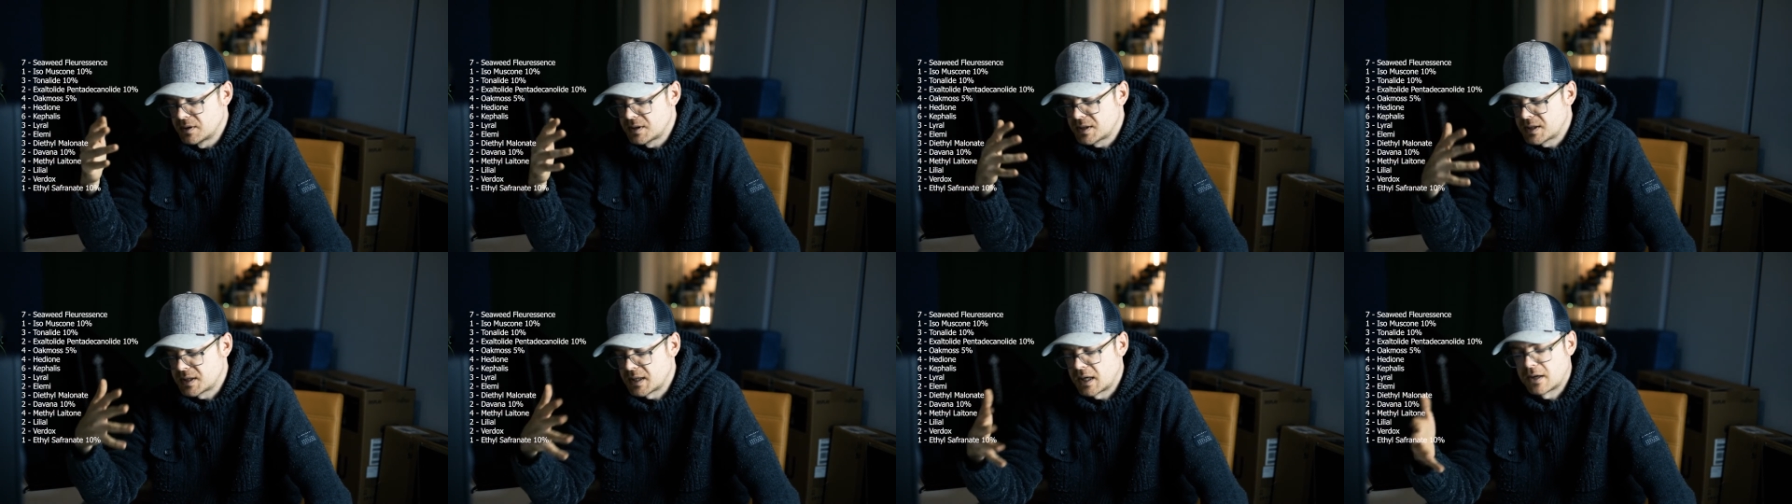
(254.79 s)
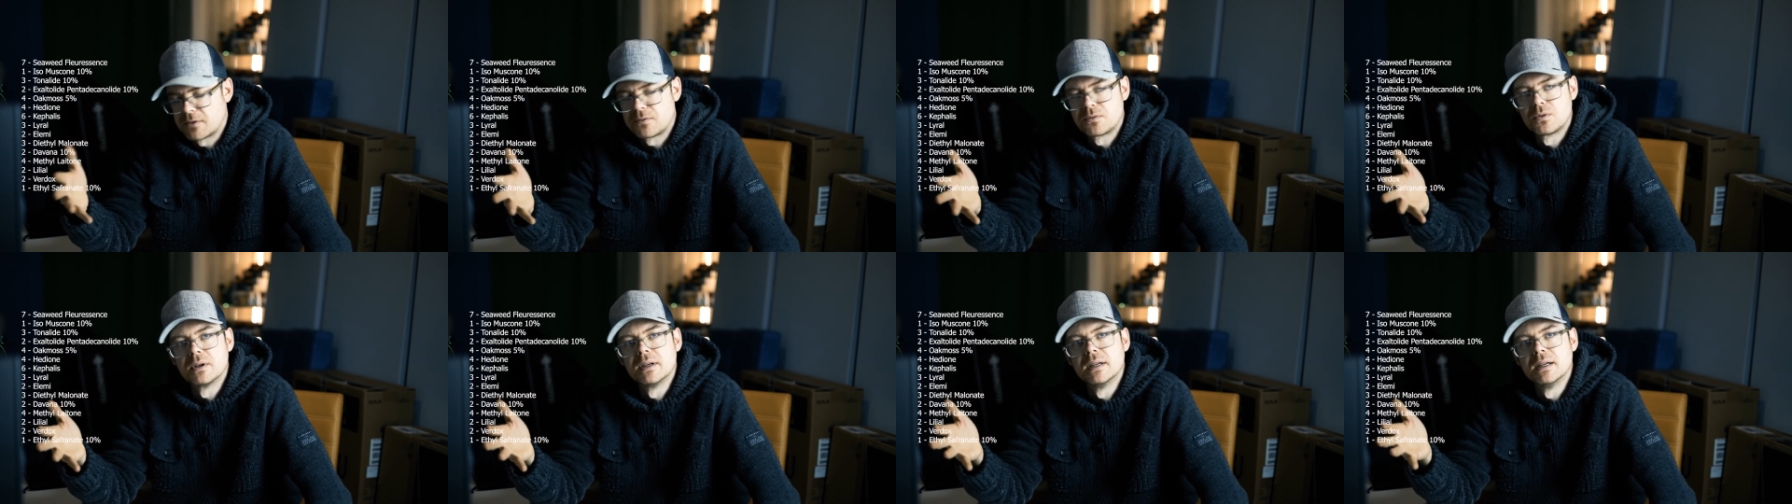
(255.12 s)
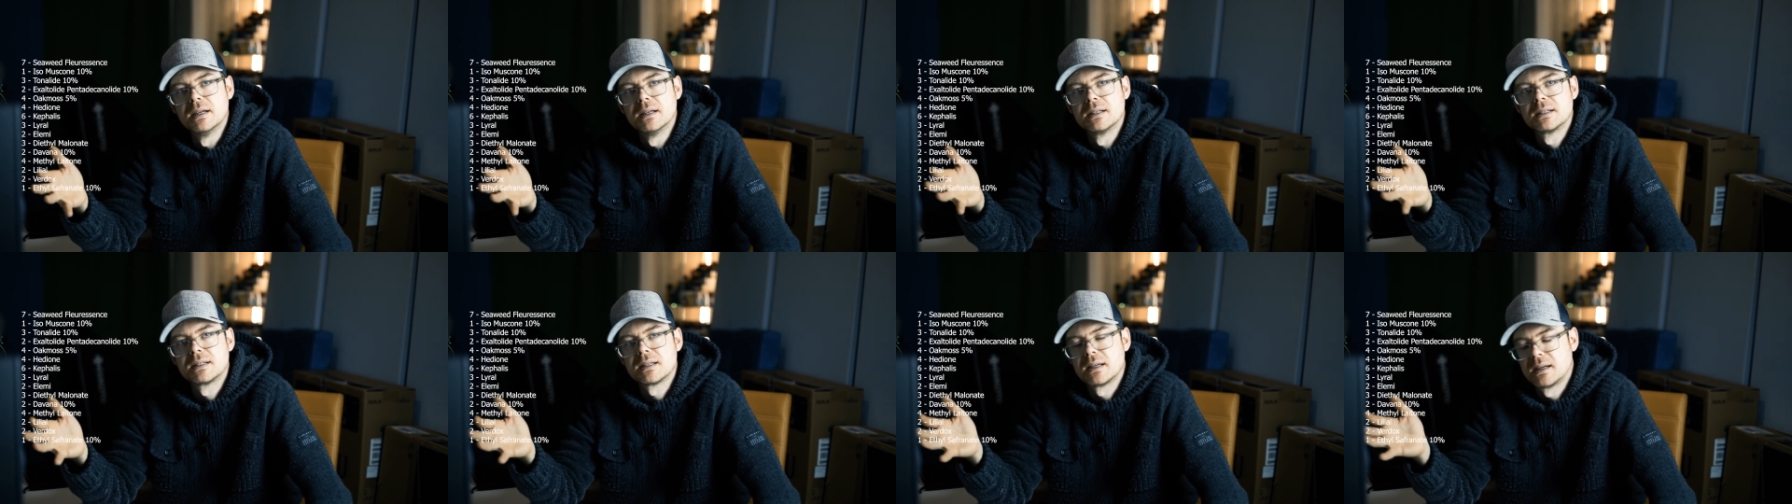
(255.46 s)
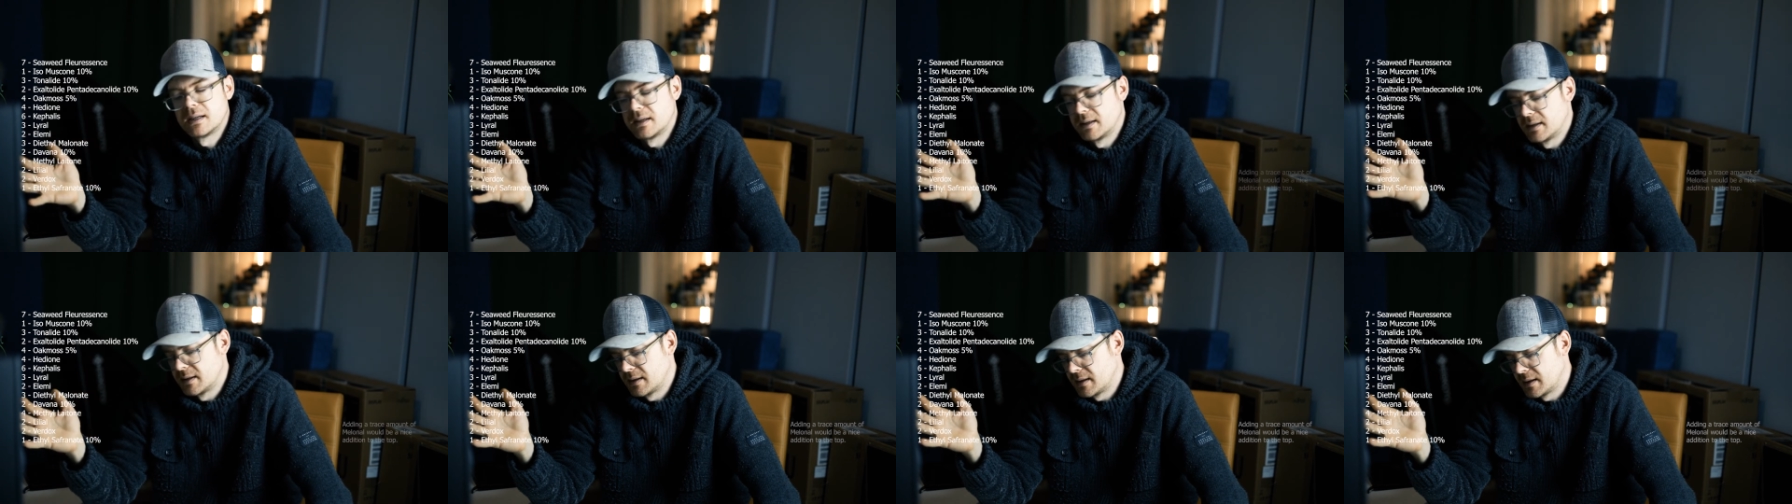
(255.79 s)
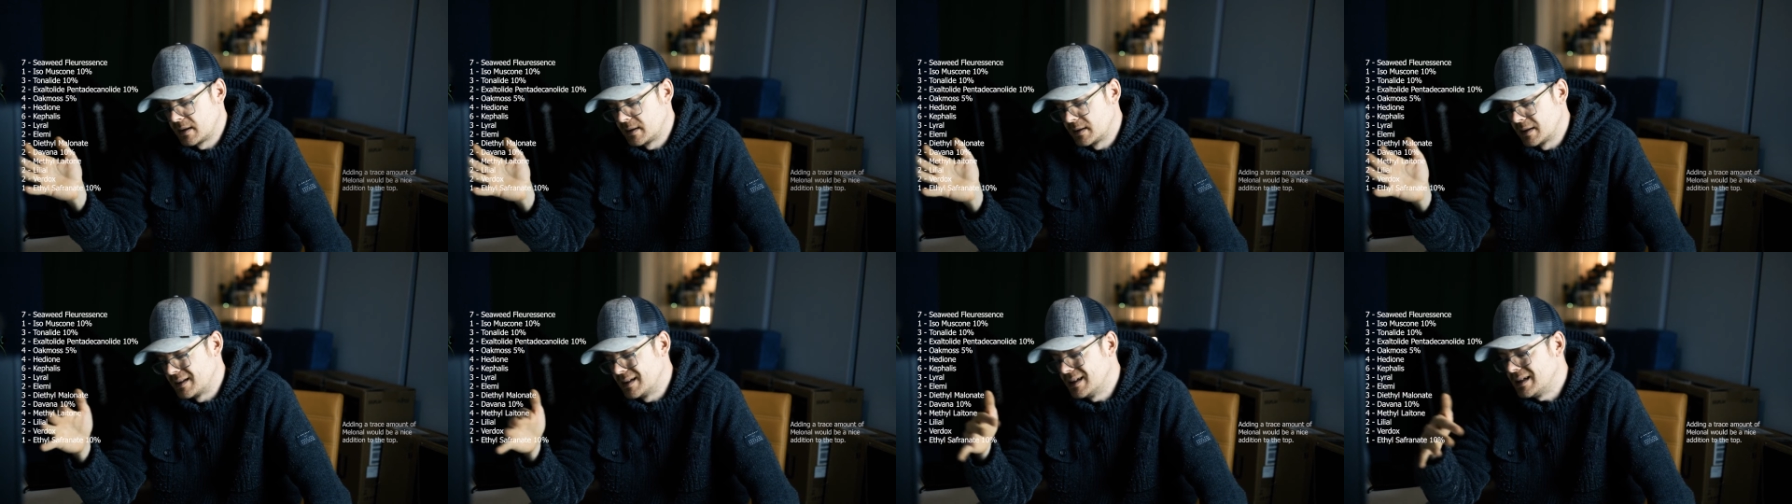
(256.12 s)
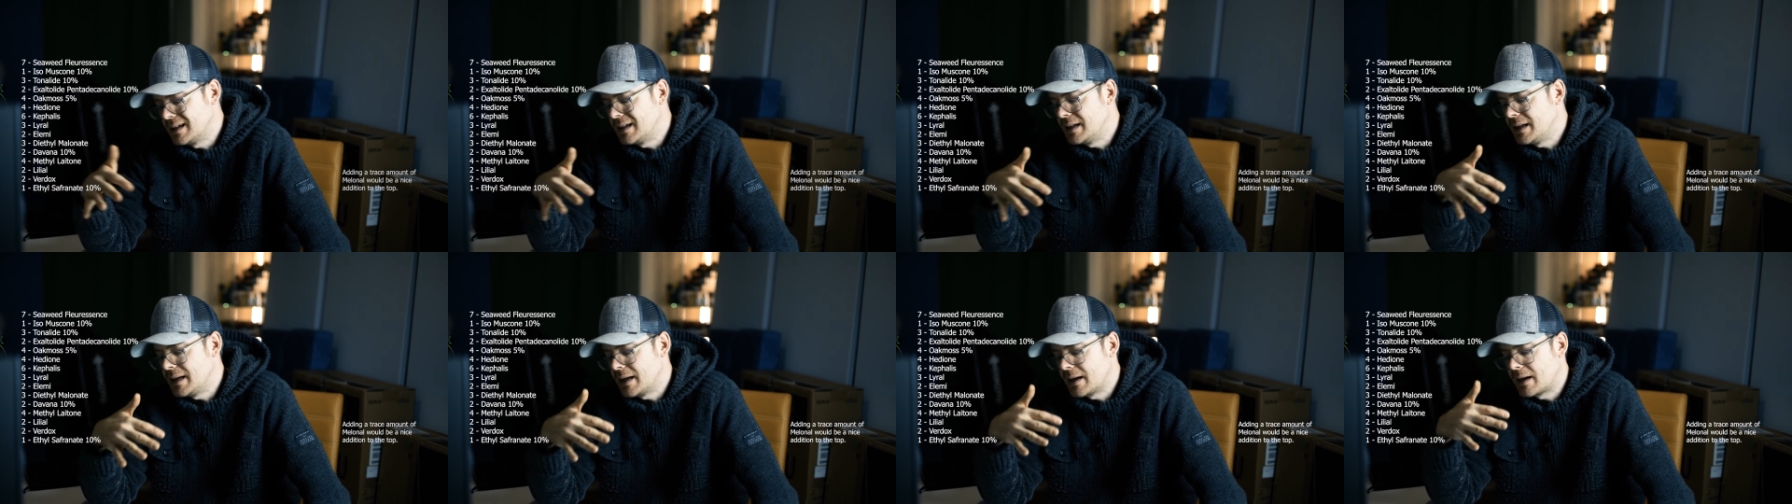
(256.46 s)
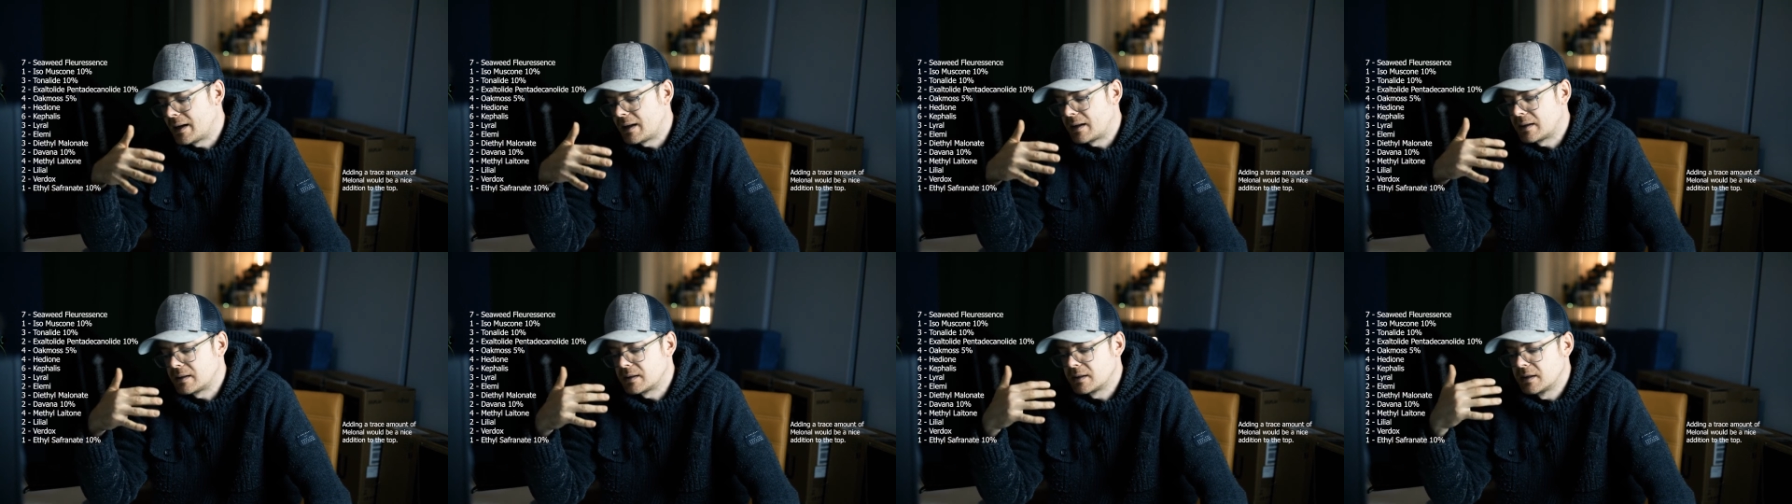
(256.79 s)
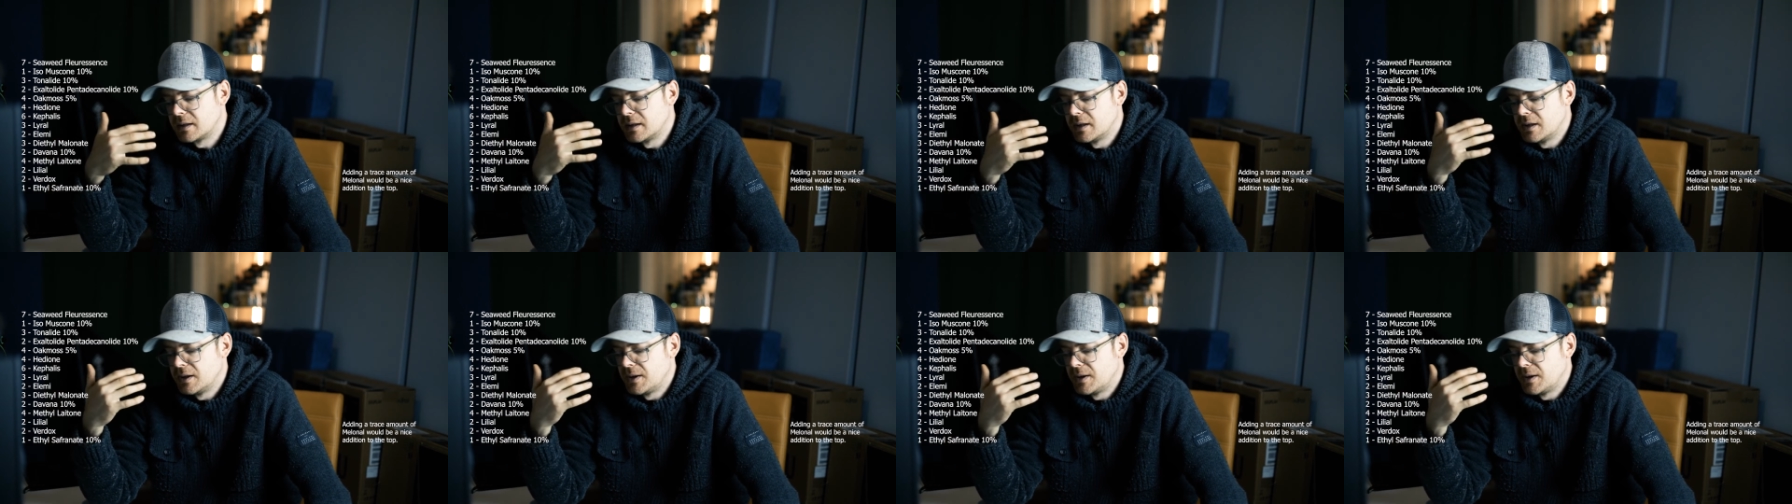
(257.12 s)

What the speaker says: saffronate, and the Lilial